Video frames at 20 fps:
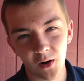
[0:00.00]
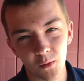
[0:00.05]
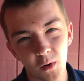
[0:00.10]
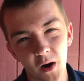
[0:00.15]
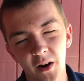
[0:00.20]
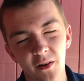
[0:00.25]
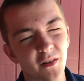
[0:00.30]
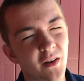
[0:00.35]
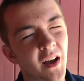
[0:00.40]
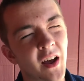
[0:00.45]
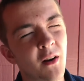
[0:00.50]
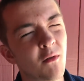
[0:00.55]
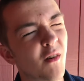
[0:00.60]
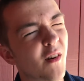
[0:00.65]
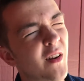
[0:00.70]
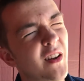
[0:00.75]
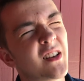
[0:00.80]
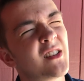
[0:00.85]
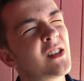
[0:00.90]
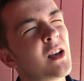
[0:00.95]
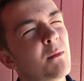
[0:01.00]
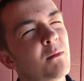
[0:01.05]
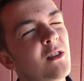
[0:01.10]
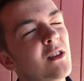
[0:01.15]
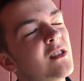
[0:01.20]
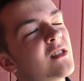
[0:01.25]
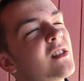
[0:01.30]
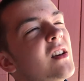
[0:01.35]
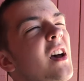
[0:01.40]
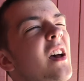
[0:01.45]
want to accept
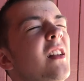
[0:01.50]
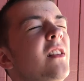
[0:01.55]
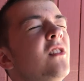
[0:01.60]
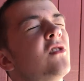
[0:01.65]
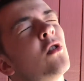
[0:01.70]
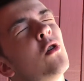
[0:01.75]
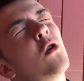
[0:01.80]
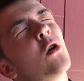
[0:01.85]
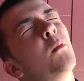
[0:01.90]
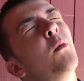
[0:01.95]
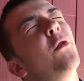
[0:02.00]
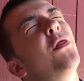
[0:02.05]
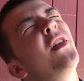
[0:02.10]
this horrible